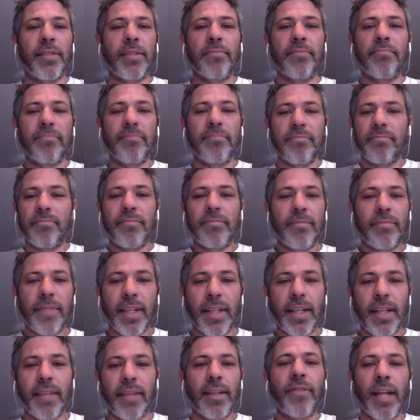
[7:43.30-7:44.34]
an
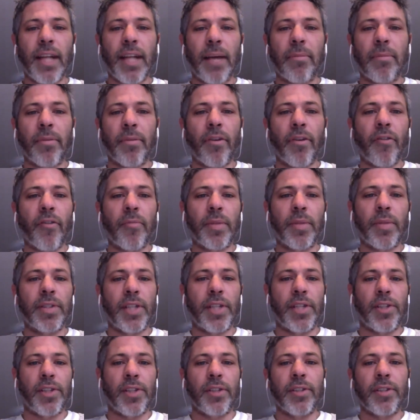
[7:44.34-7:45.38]
infinite number of
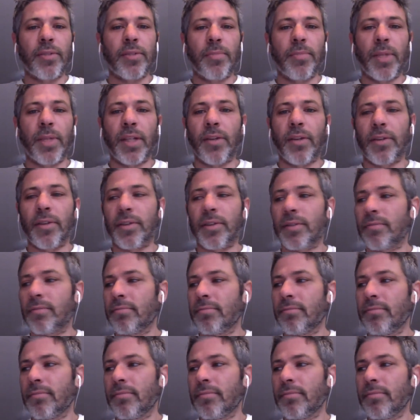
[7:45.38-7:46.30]
positions, because